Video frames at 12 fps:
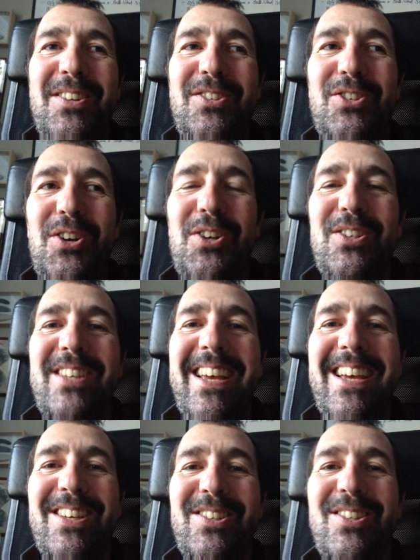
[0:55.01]
true to
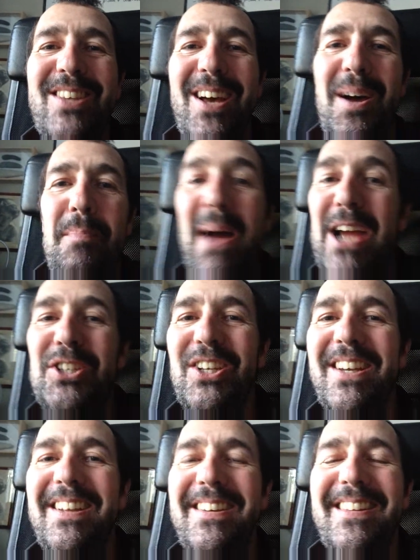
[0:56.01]
his
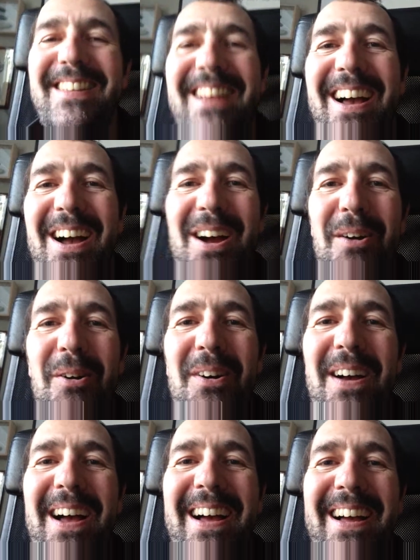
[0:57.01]
passion,
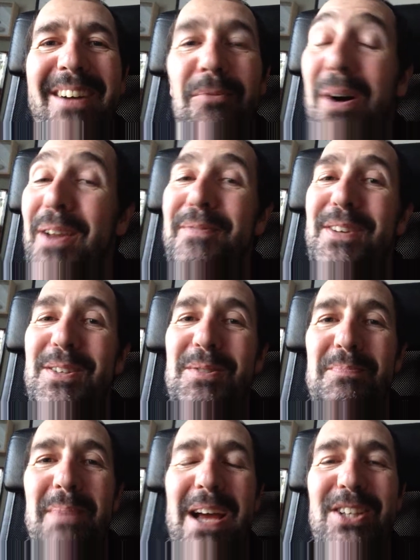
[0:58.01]
one of
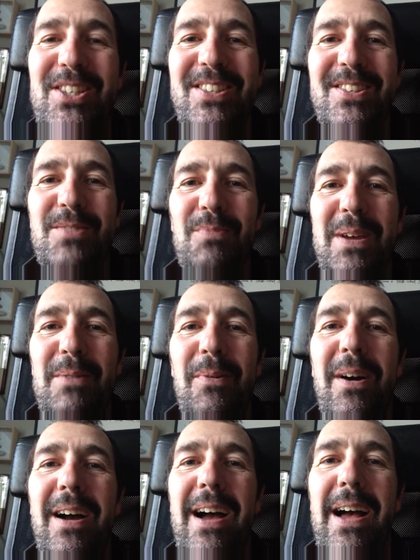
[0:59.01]
his passions, we
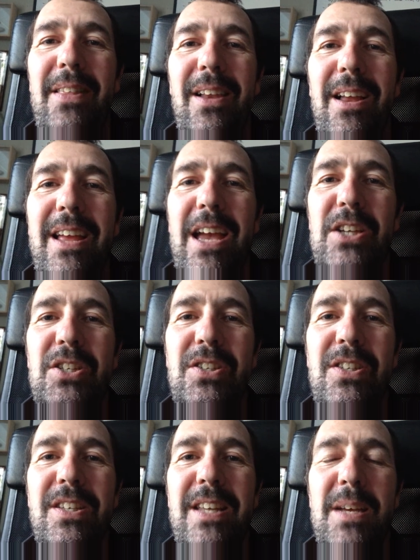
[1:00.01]
were at the
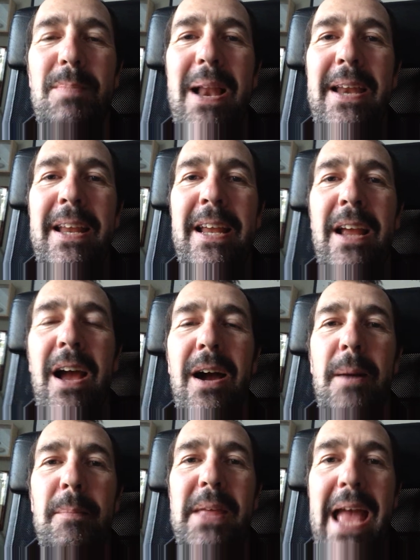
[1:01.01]
locations today planning
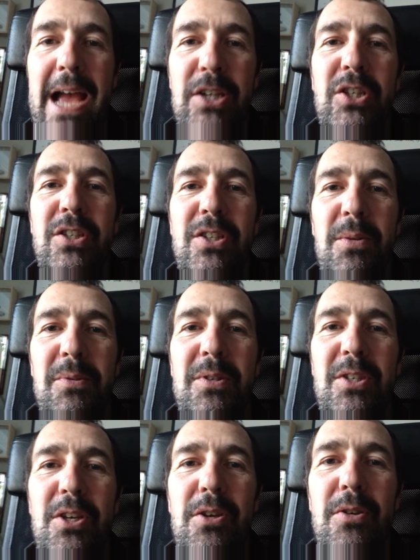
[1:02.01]
the action to
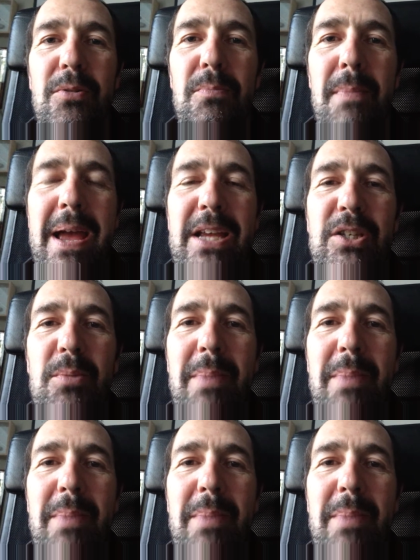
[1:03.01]
2 major